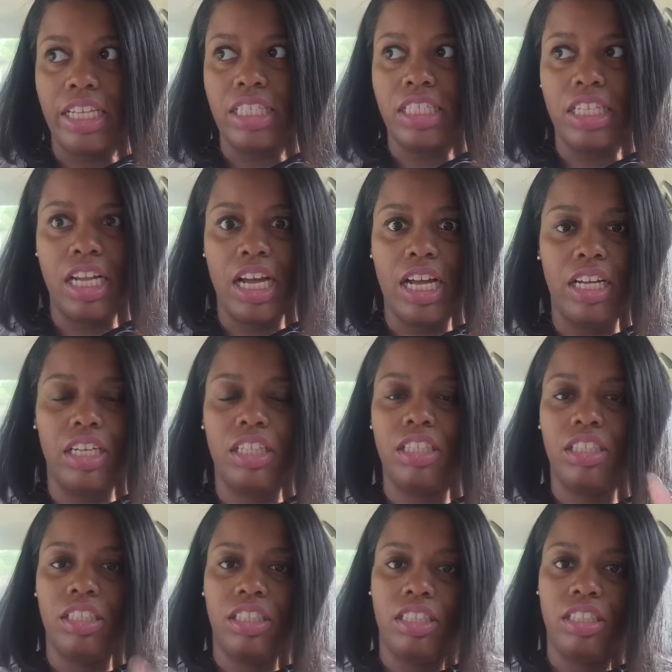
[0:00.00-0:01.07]
It's not
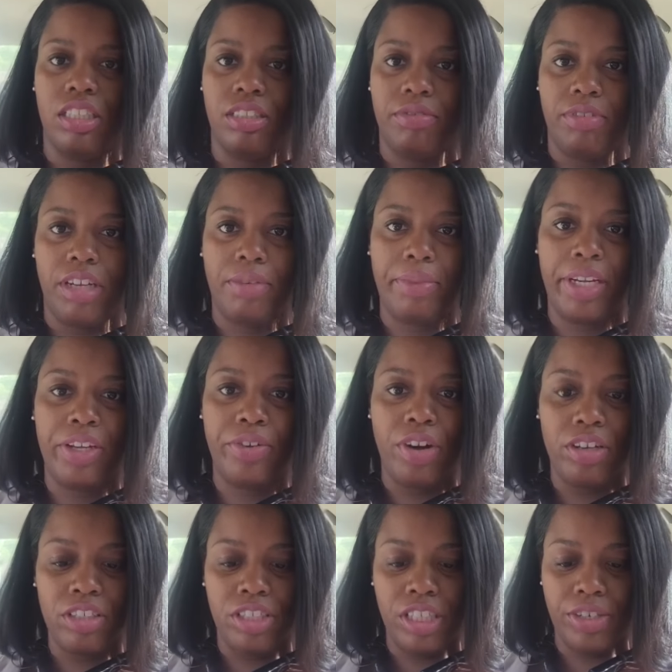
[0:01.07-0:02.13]
gonna make you
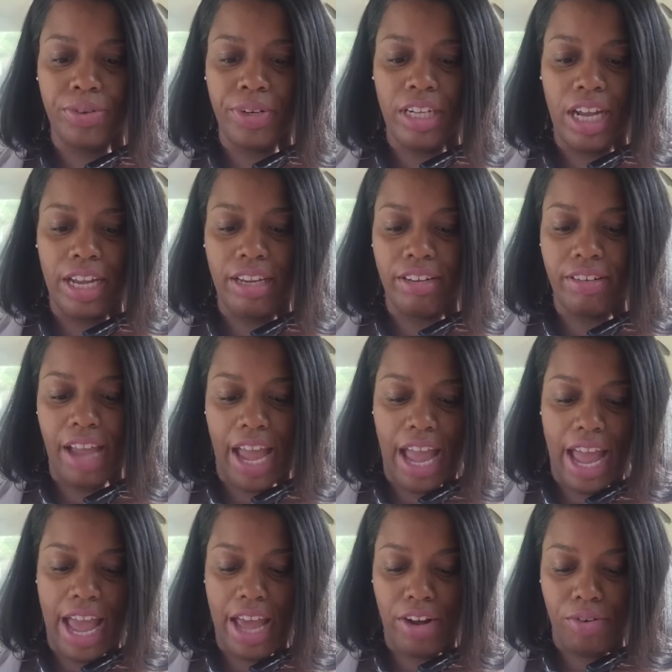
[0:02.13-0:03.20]
all jittery like
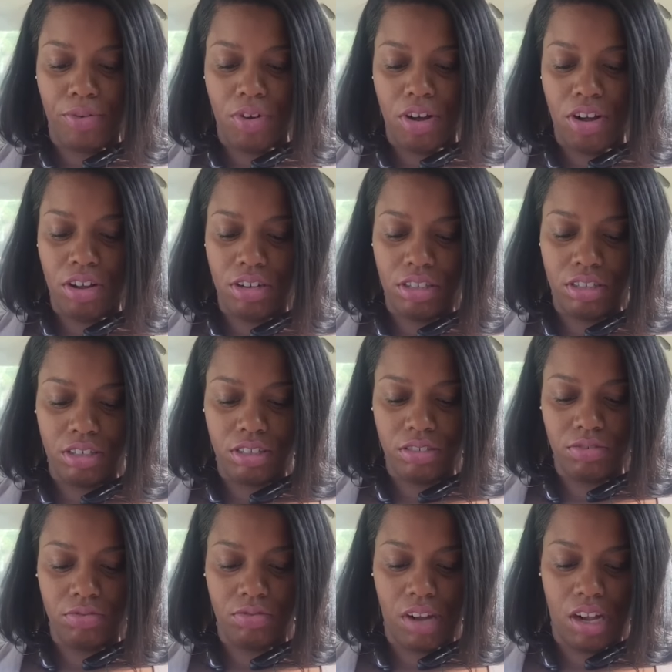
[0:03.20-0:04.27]
Adderall or
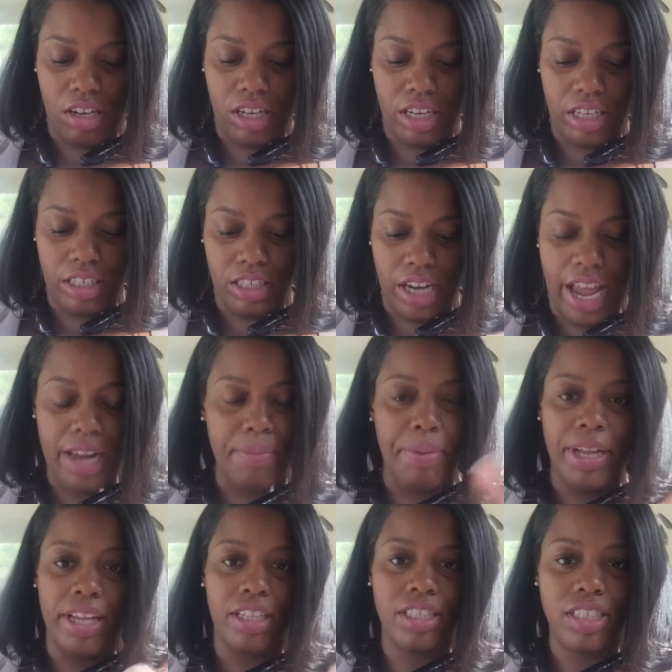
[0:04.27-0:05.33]
all that.
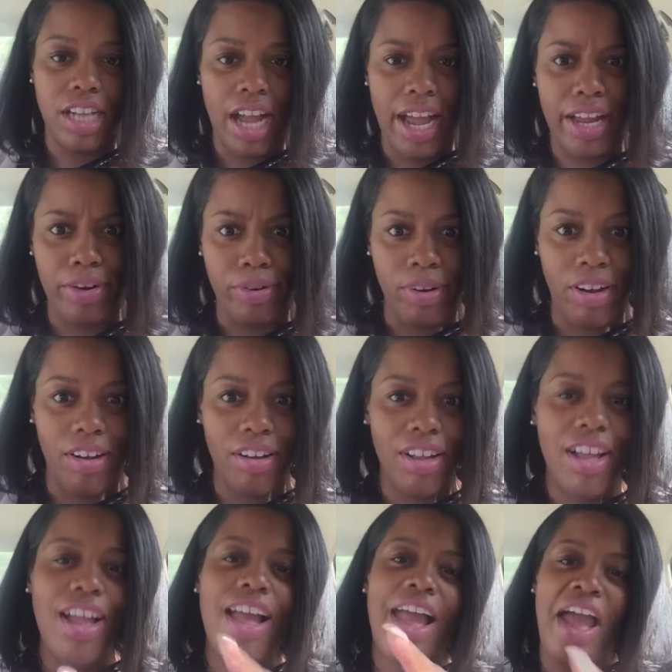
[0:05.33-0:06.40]
Adipex, not Adderall,
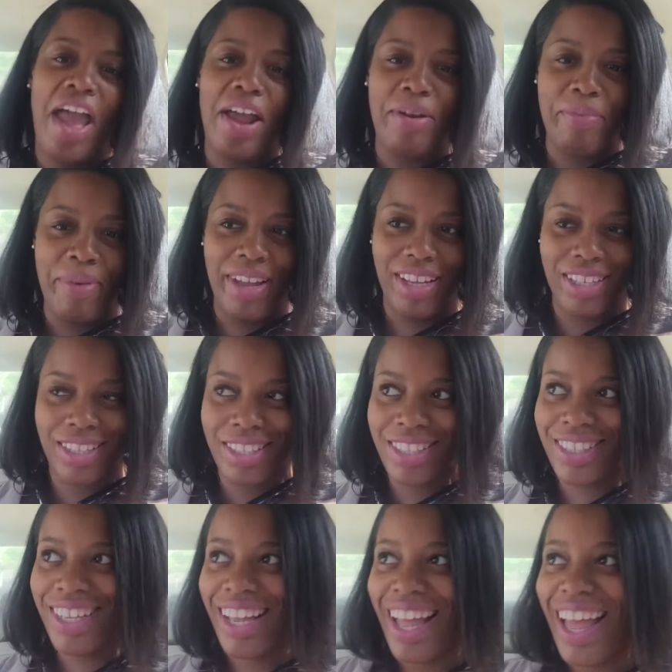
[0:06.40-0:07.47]

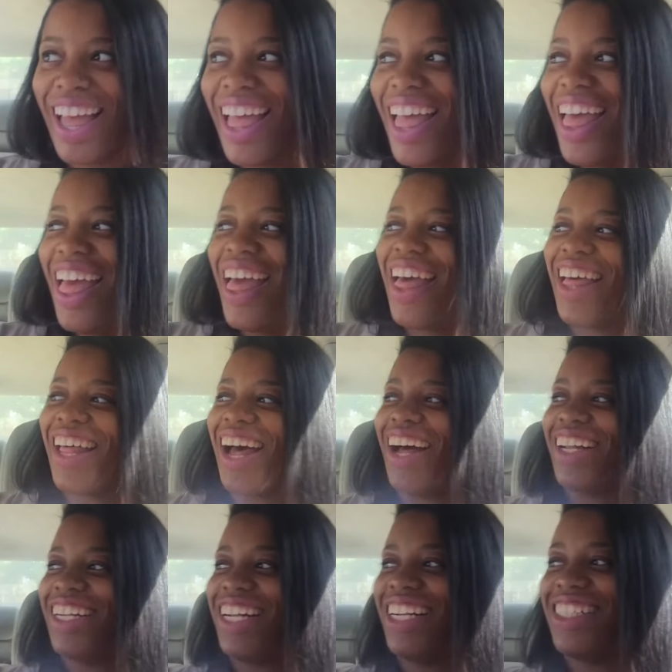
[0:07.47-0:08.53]
Adipex,
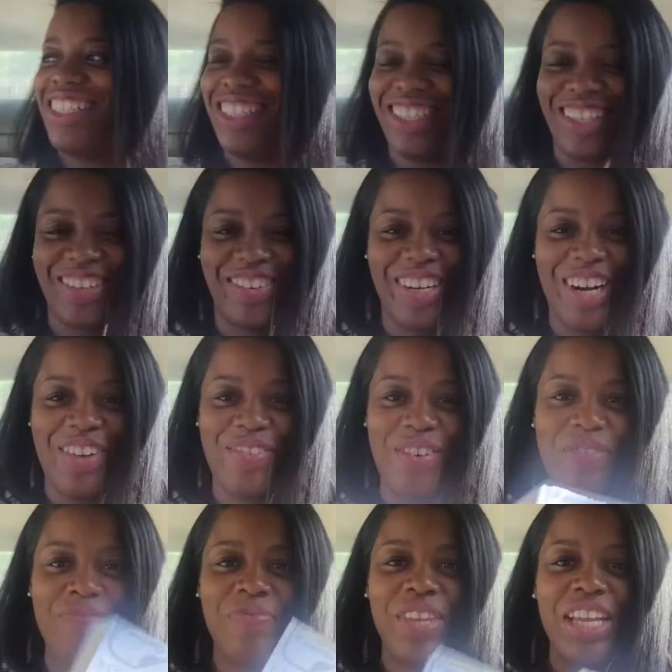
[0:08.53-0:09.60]
all that junk or
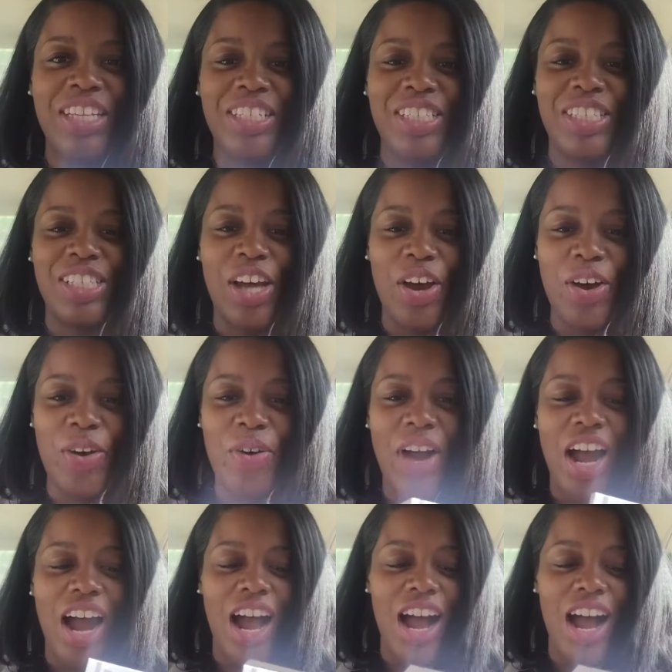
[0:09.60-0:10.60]
whatever. So